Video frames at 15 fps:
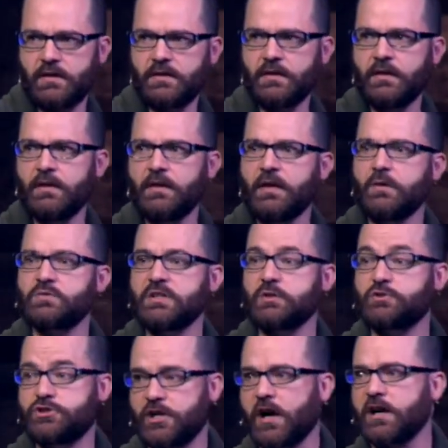It was now
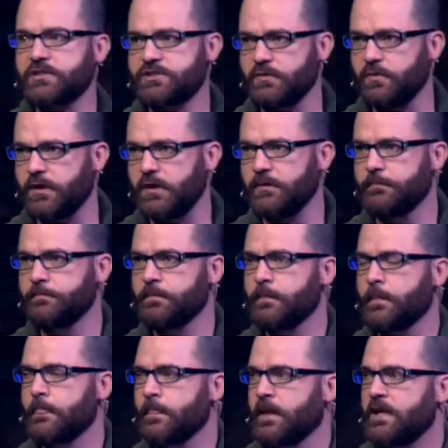Joshua.
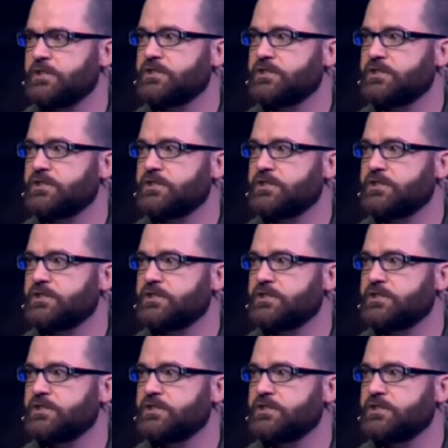And